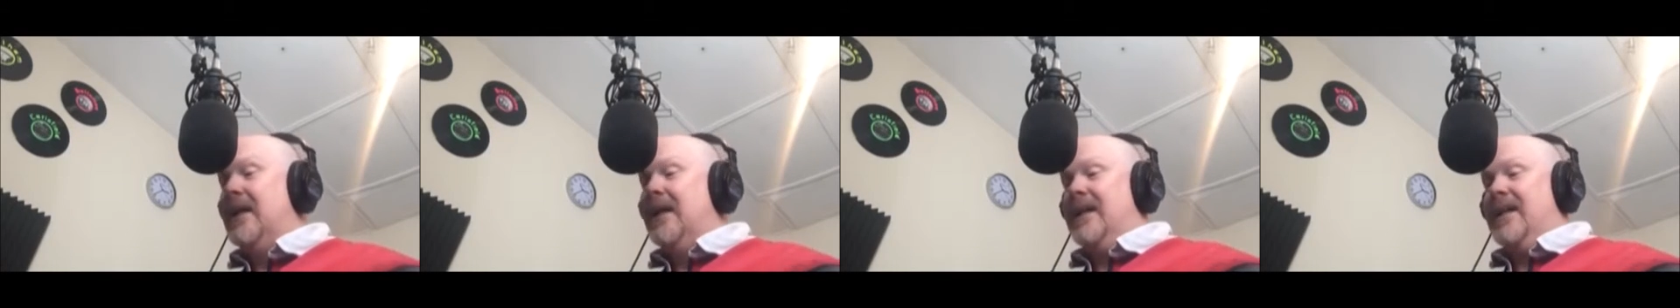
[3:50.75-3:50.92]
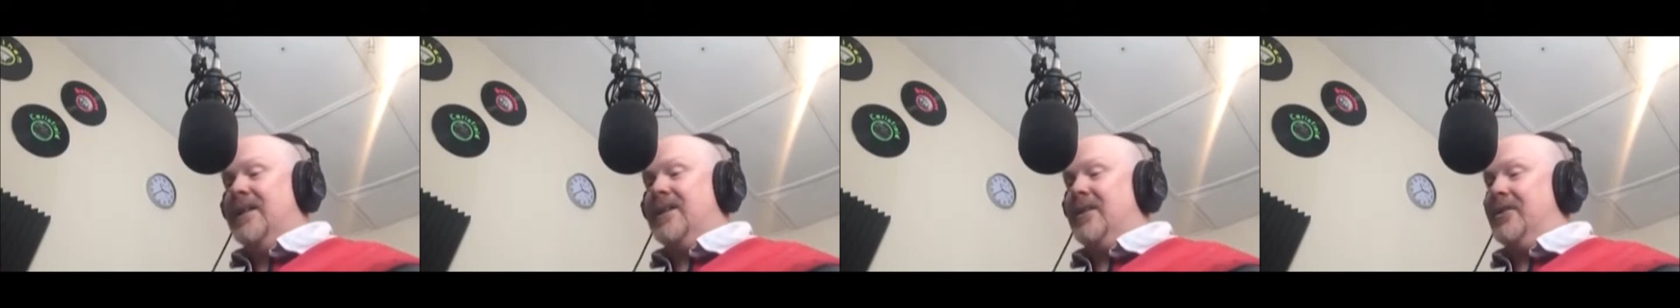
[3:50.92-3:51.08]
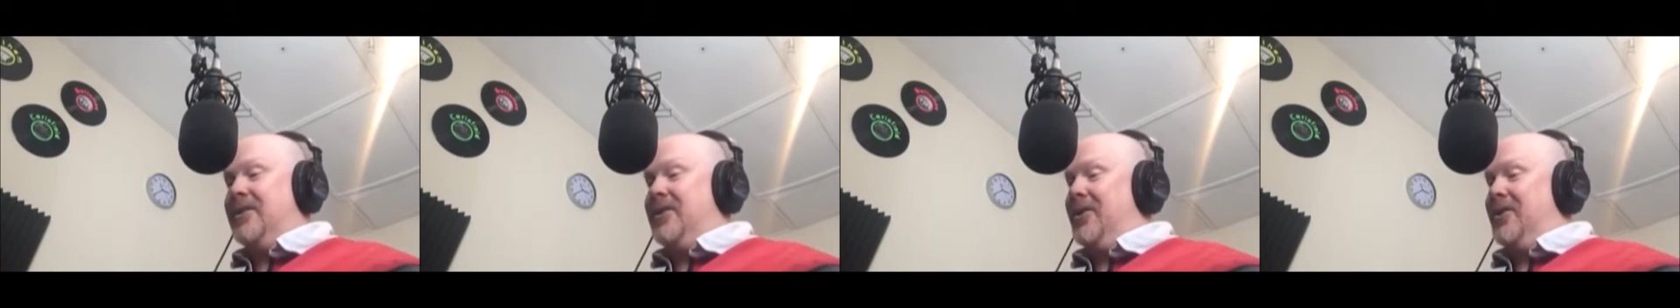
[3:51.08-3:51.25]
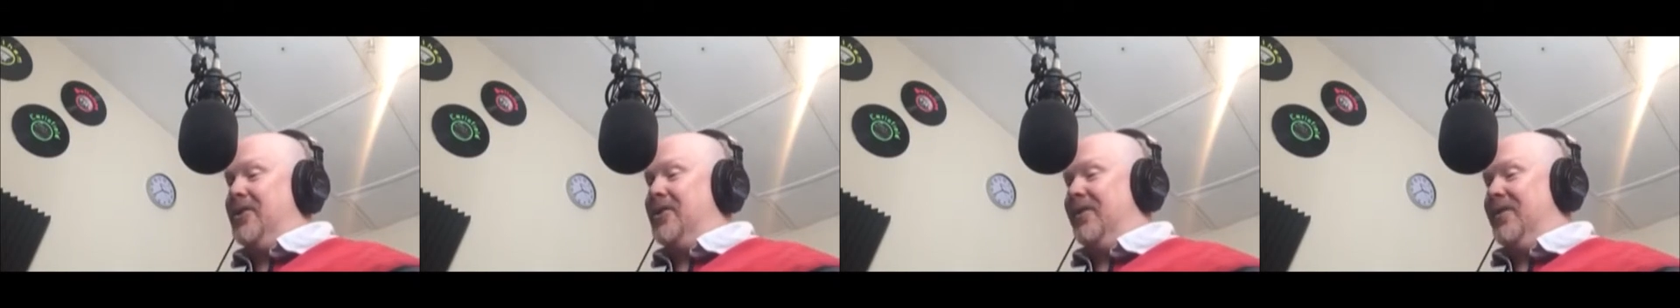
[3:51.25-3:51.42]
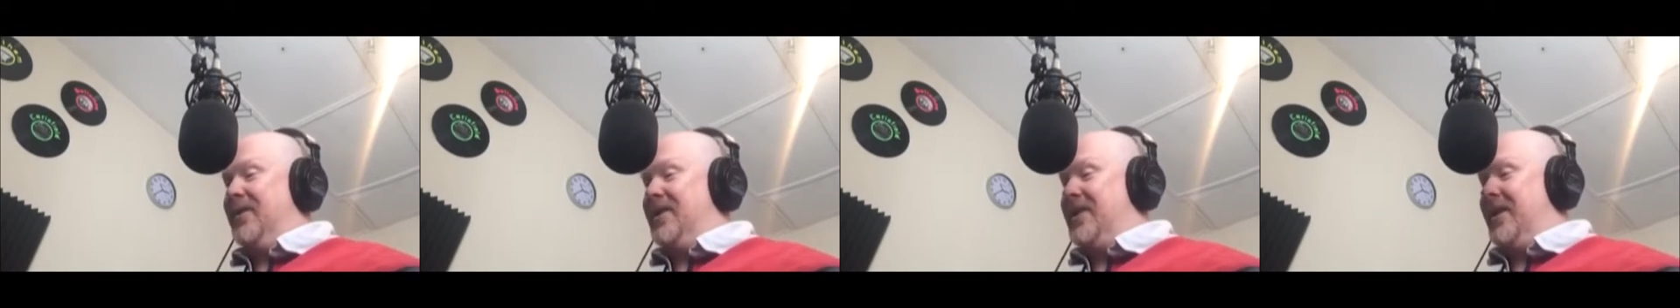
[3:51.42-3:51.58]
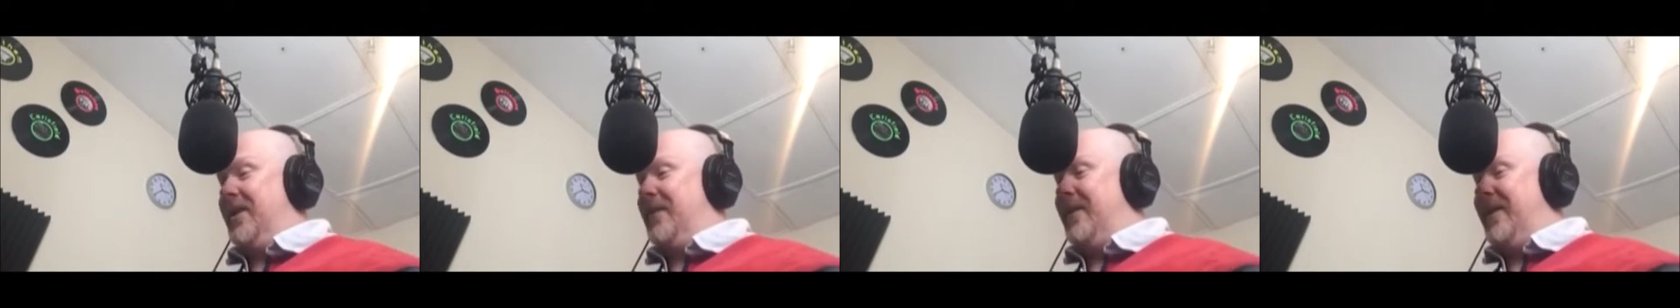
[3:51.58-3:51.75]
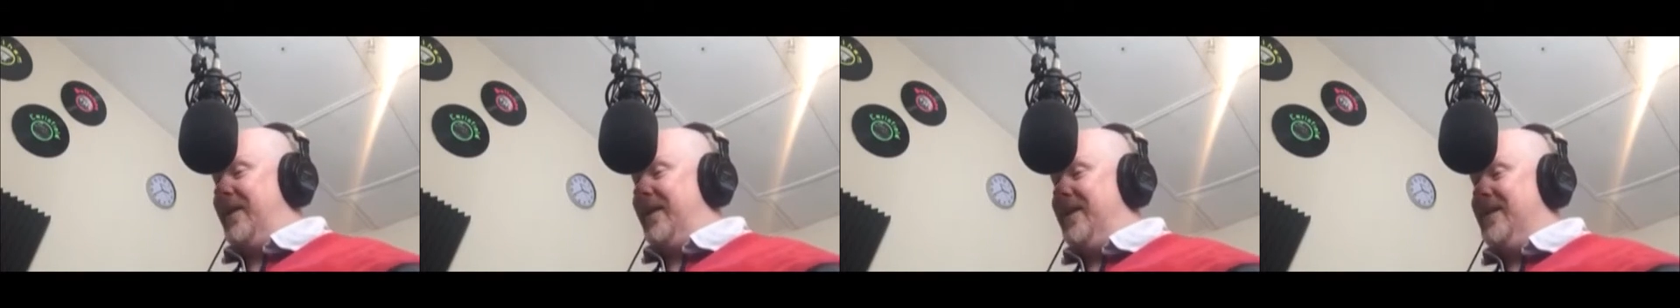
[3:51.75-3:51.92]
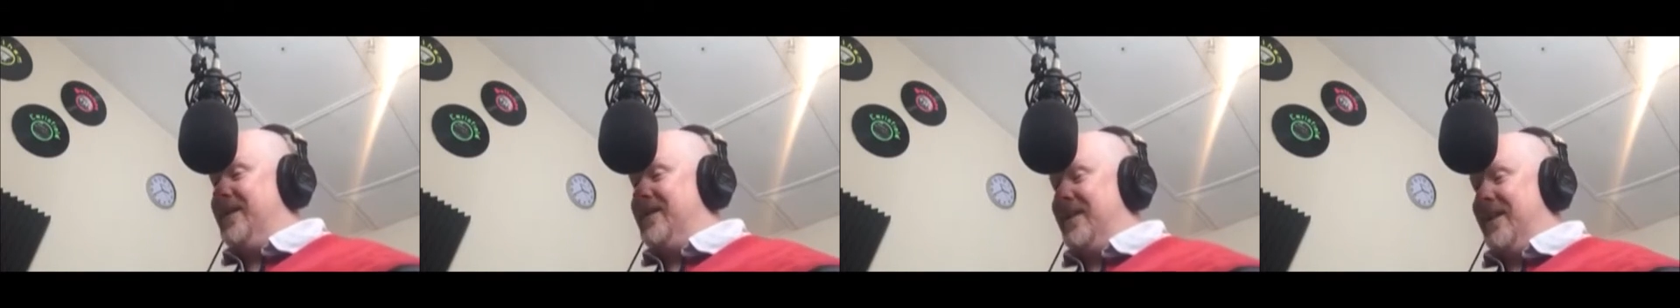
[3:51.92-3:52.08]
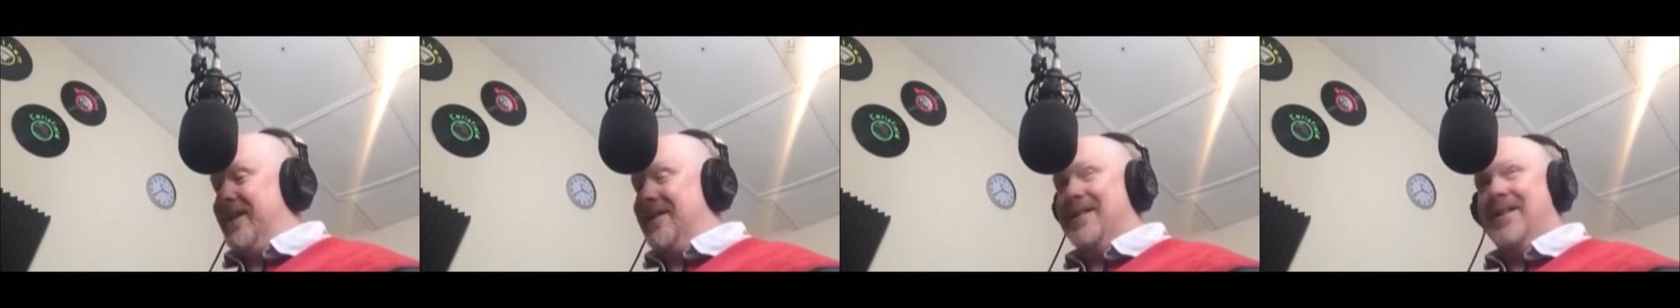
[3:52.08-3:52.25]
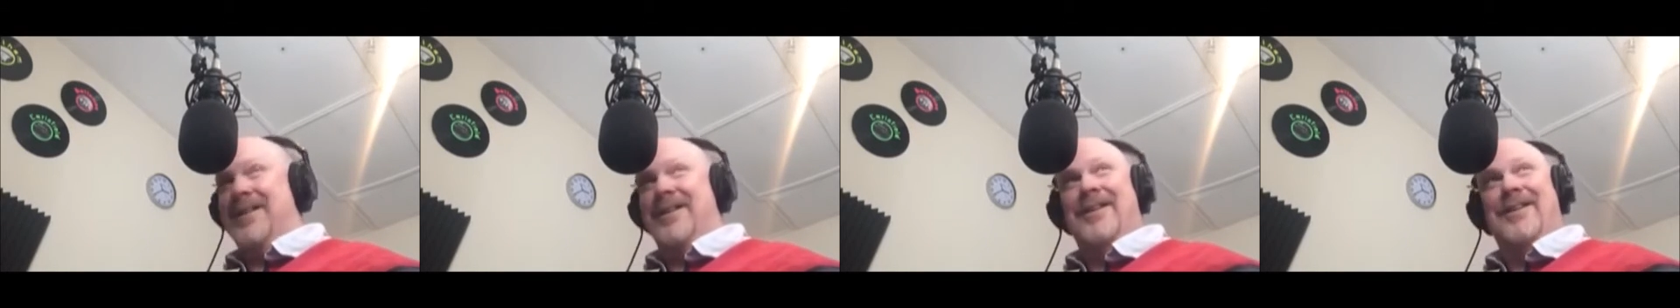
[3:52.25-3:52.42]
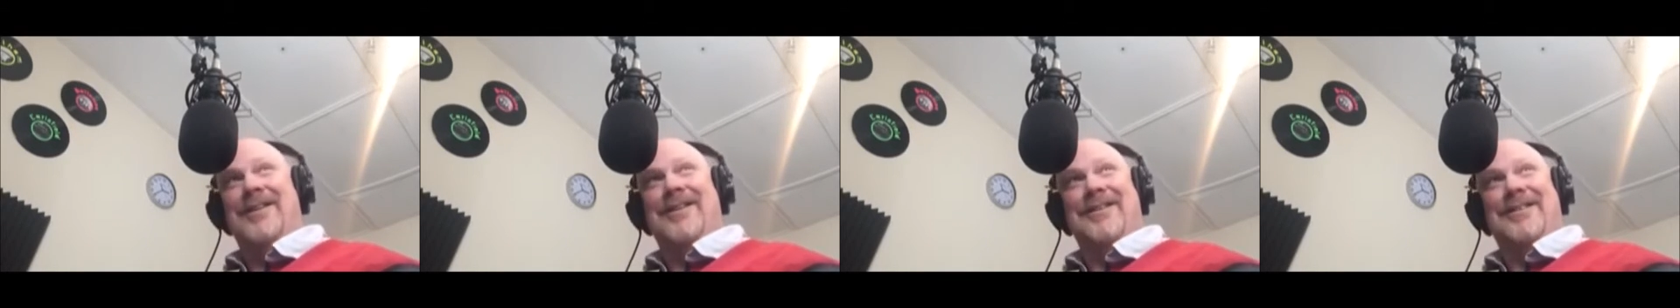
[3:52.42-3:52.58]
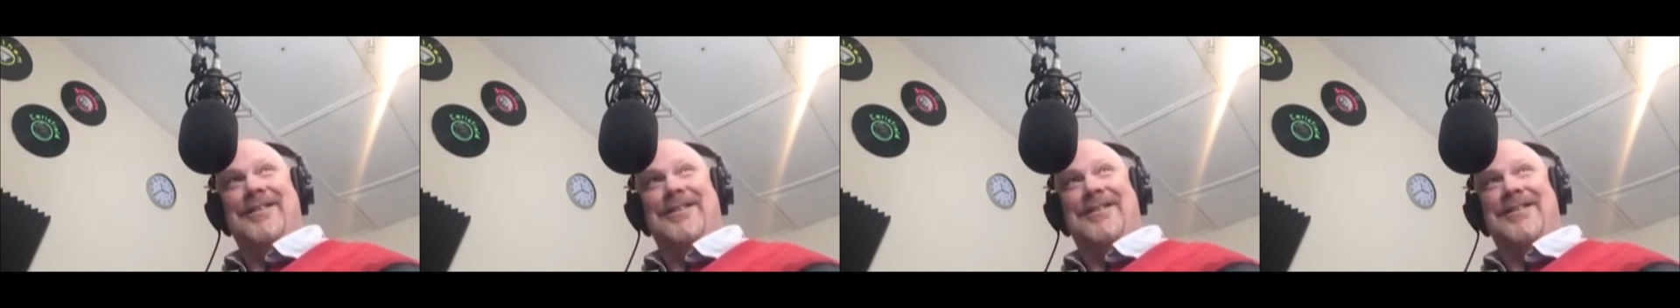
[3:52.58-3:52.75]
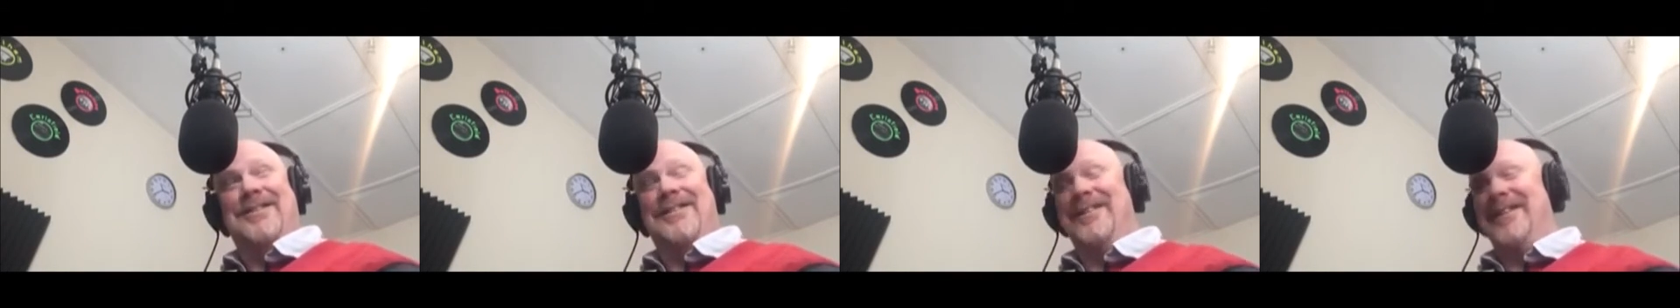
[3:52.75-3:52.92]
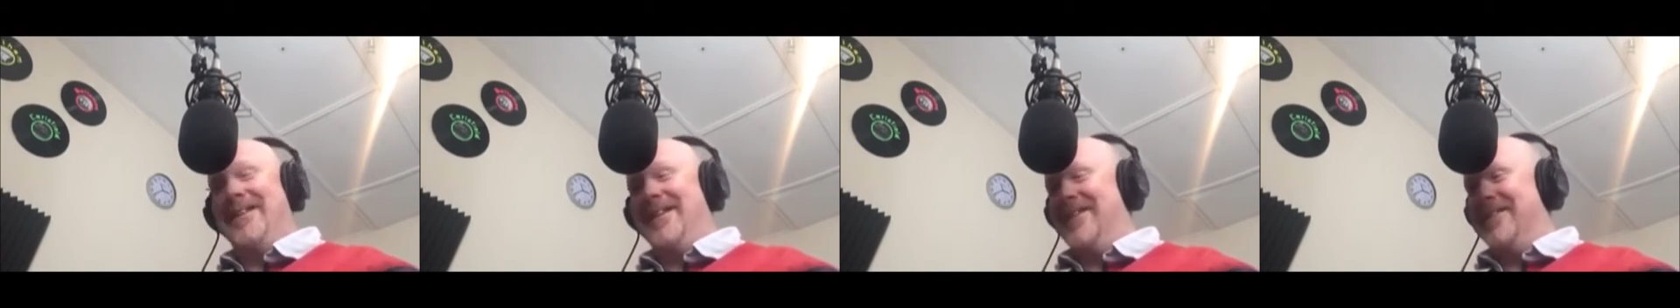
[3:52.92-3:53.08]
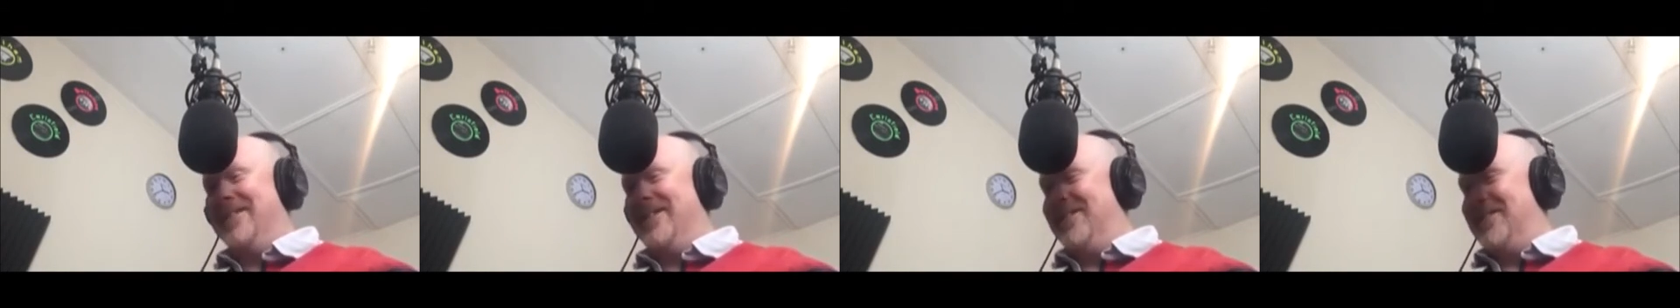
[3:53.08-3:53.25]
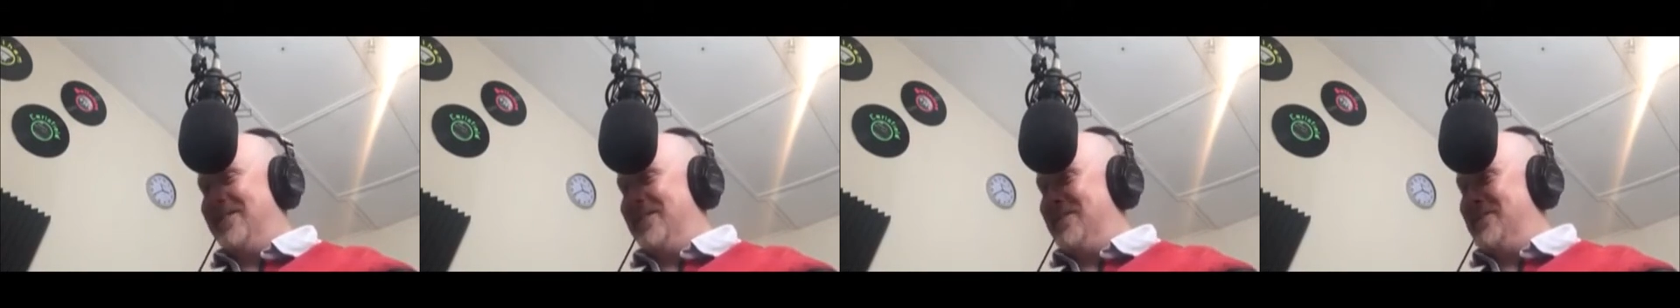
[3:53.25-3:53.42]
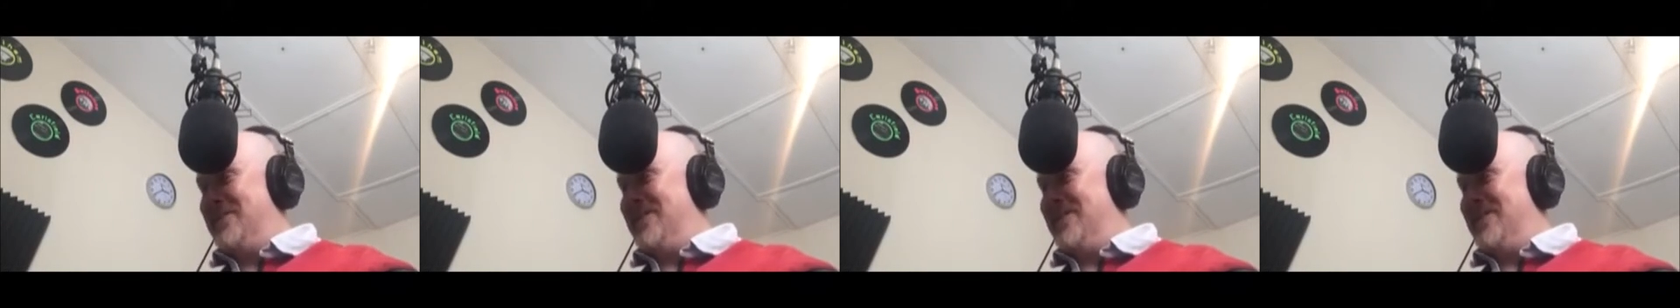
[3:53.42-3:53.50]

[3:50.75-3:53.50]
There's no controversy about his execution, however.